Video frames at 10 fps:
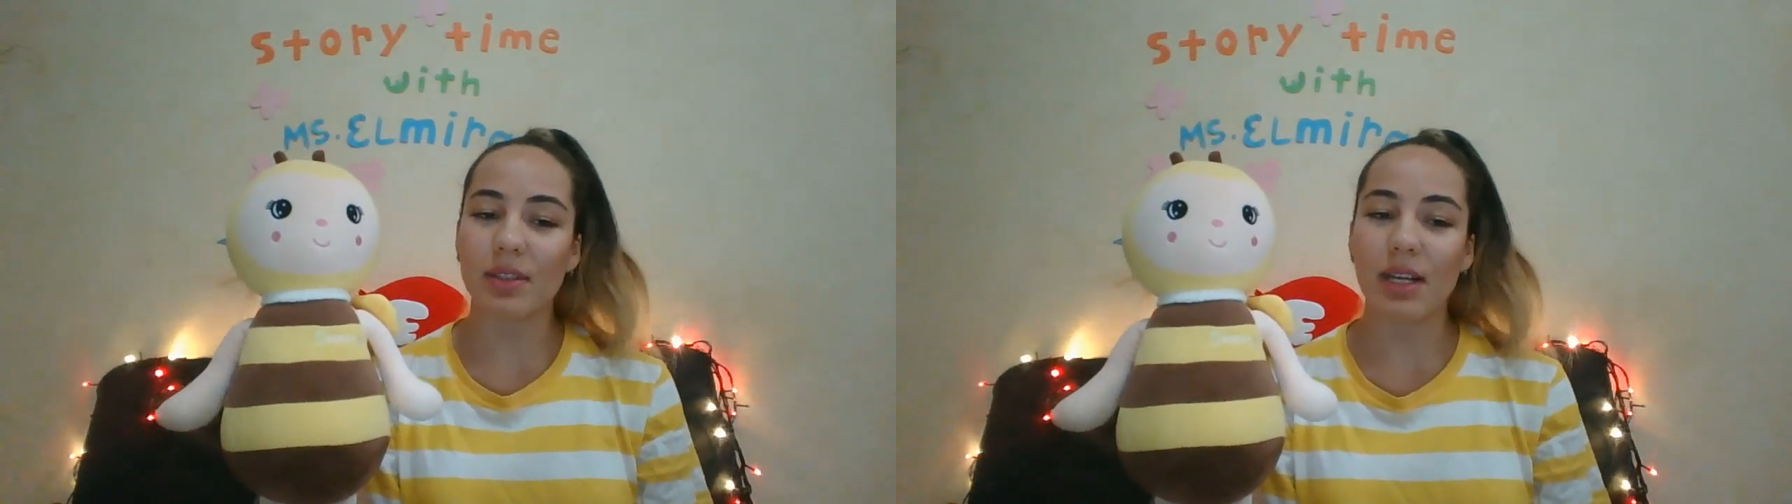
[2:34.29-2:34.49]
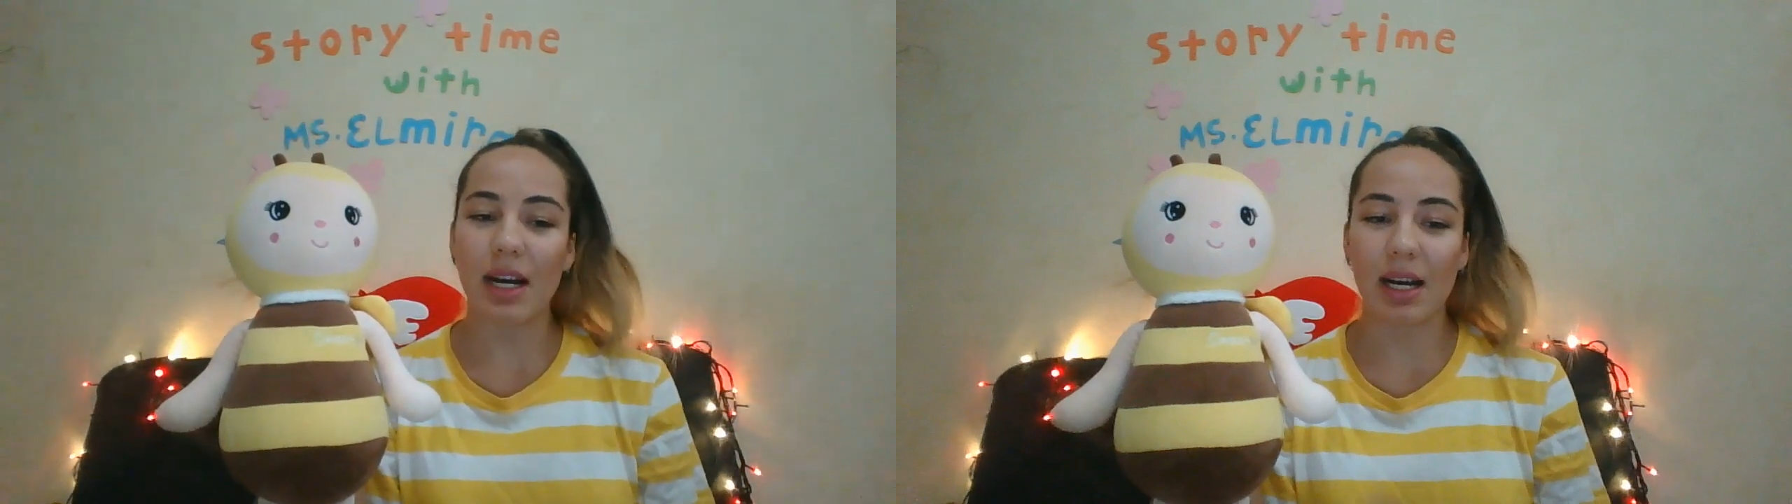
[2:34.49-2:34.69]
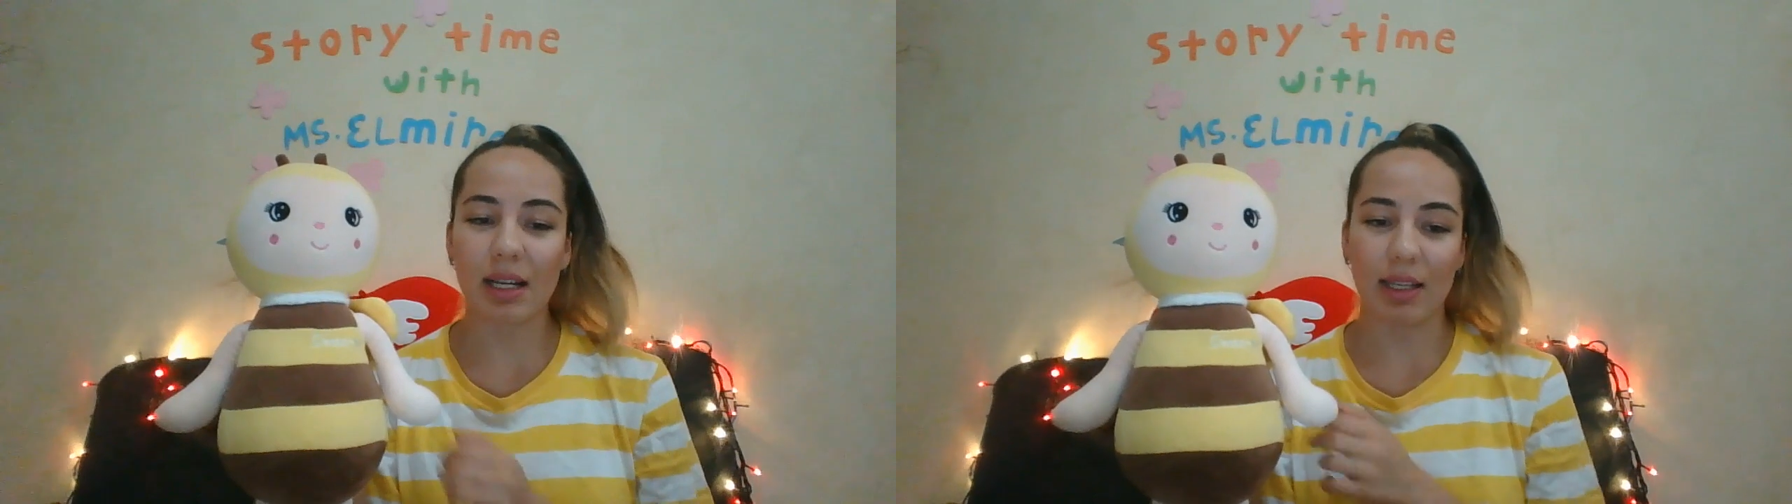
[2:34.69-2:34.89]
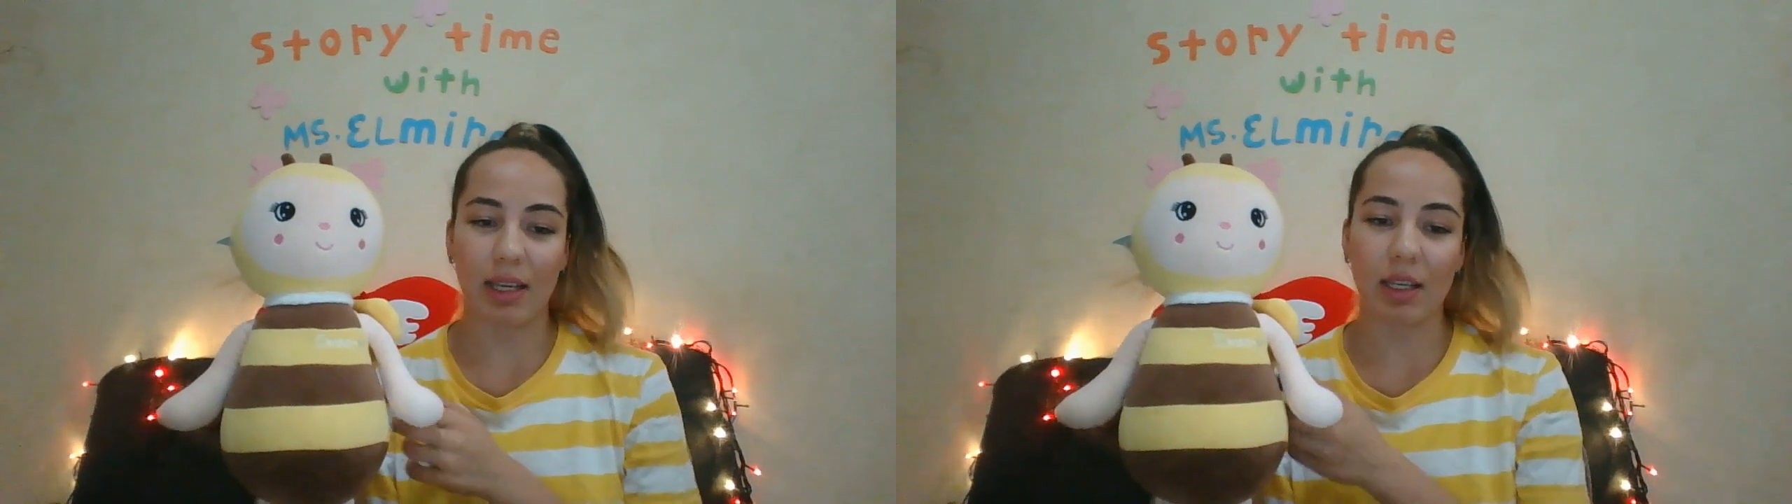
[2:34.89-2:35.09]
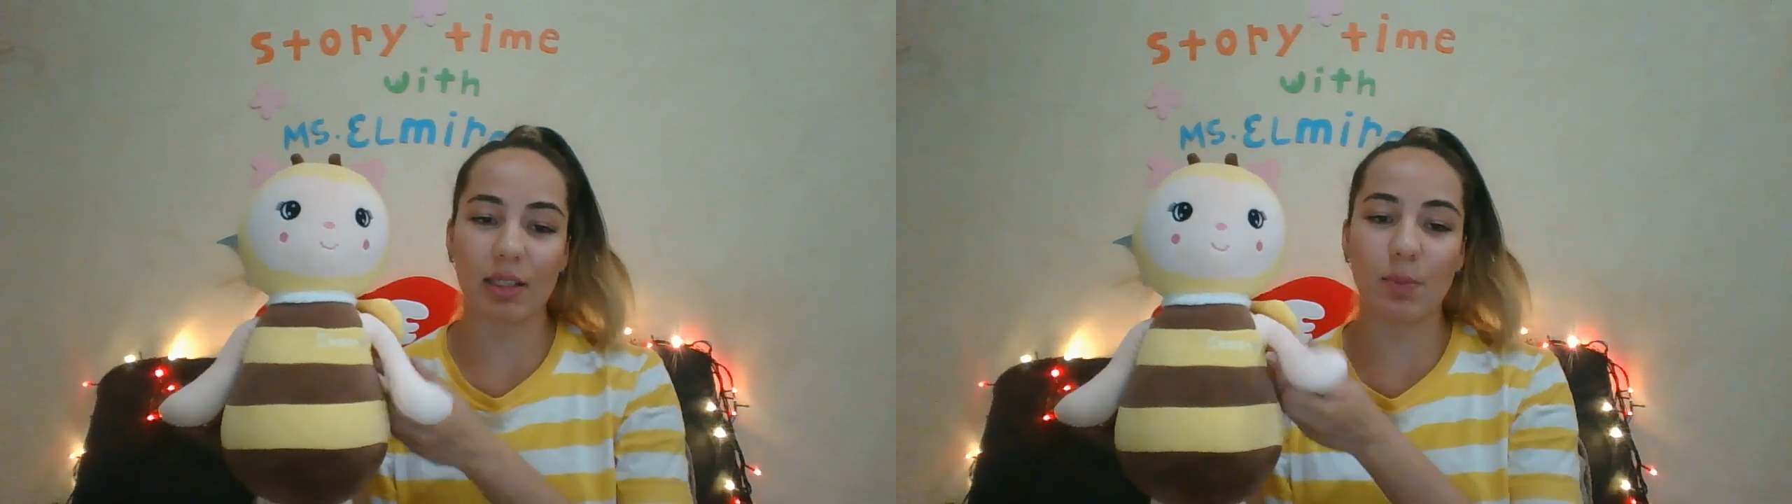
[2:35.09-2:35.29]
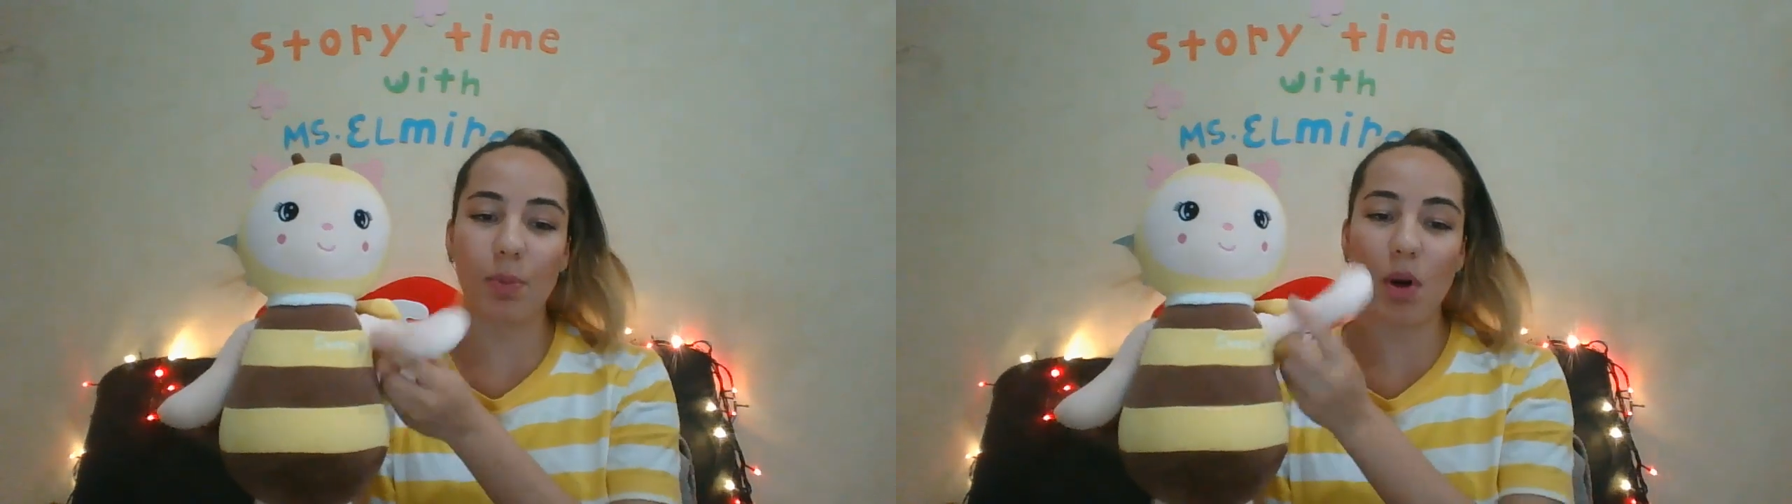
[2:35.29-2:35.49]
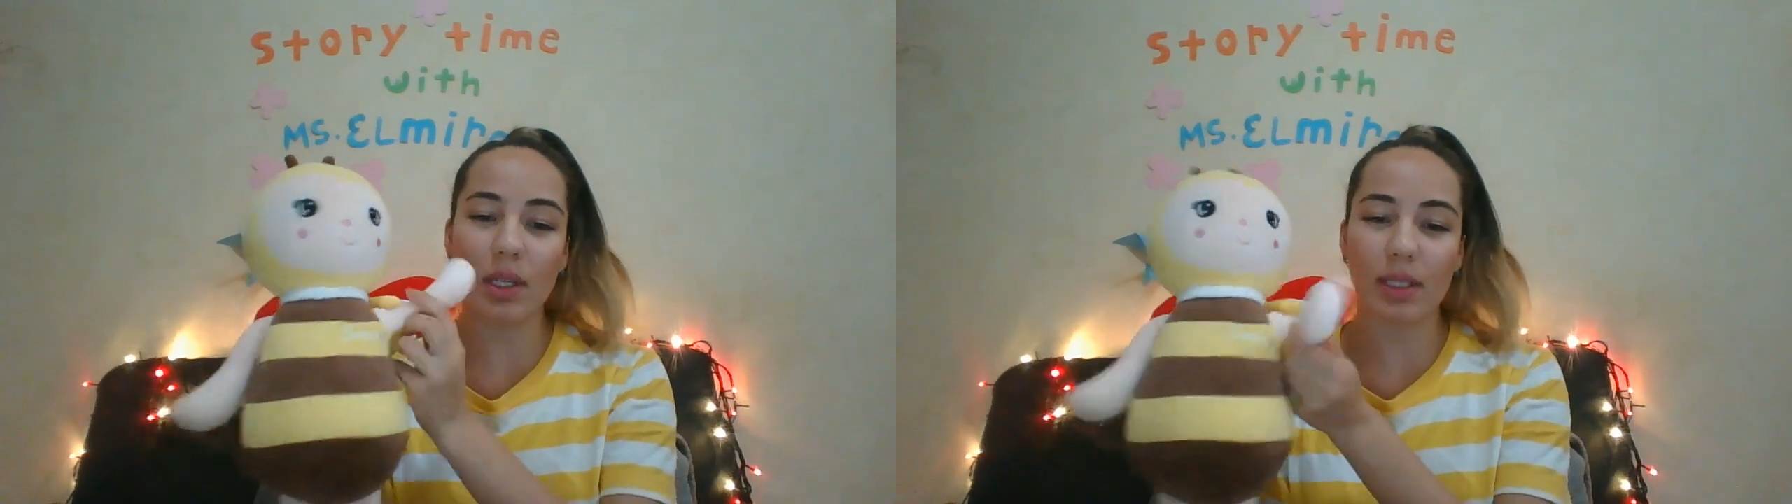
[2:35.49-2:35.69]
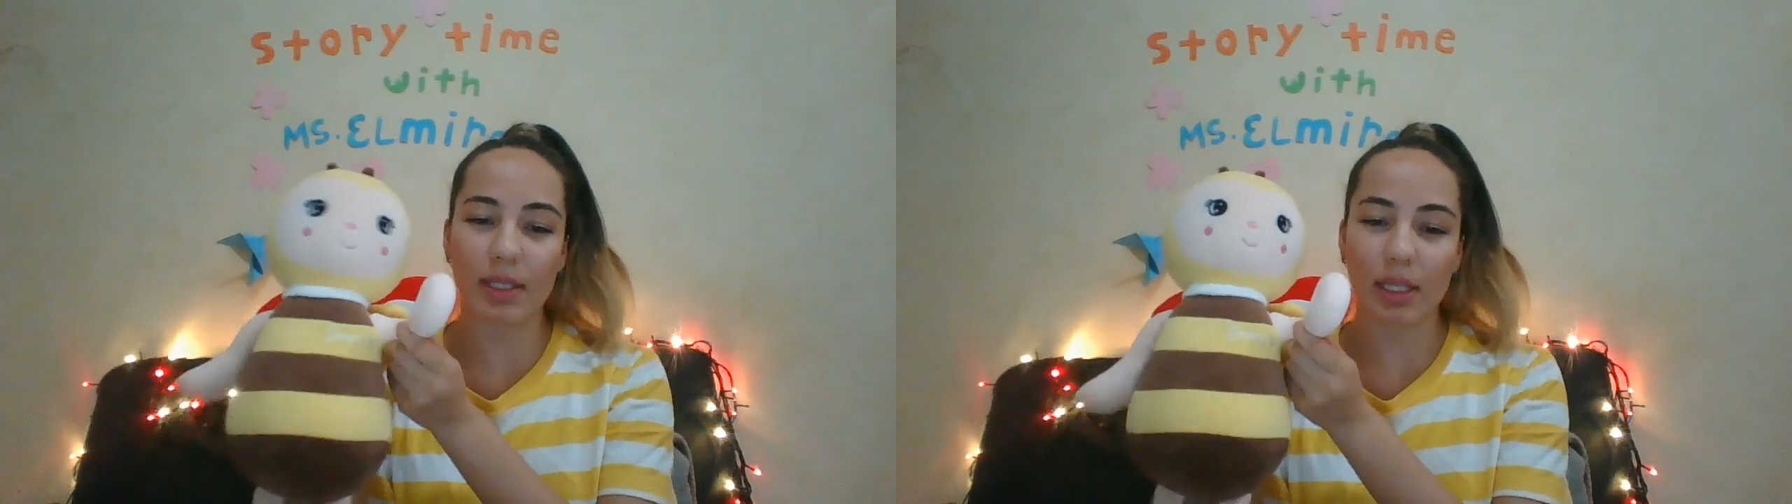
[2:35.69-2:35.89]
ducklings
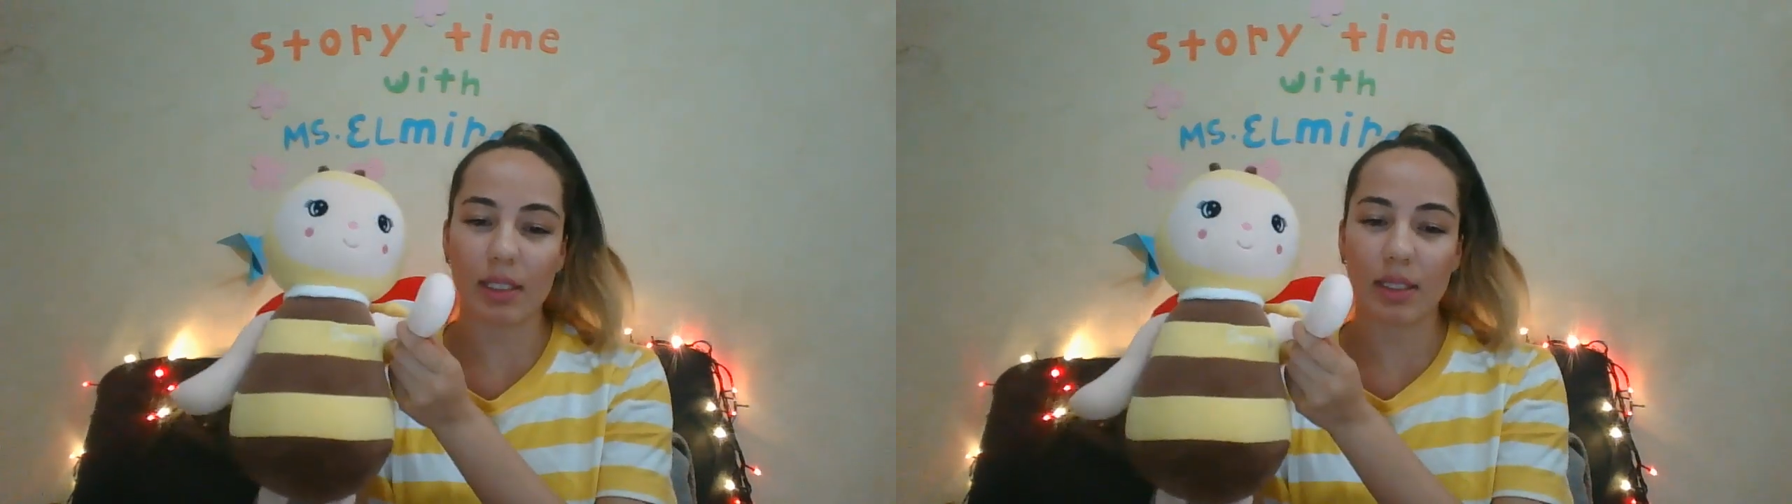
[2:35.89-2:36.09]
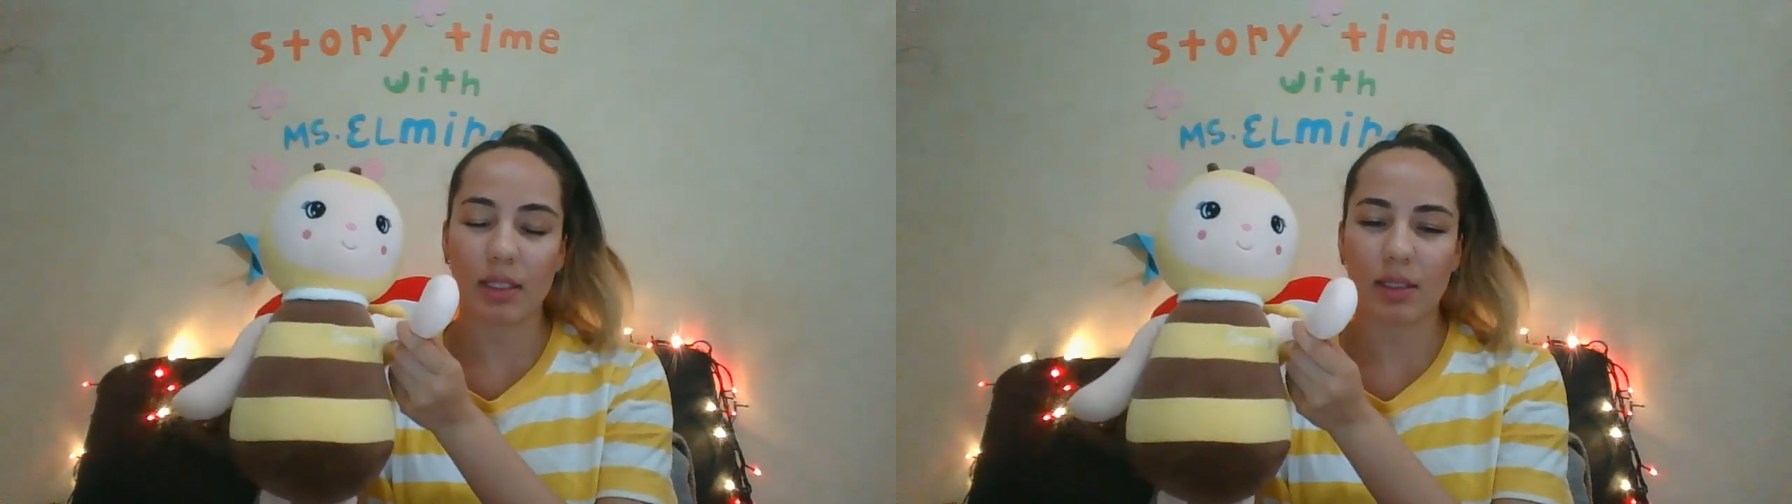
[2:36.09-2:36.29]
pointed.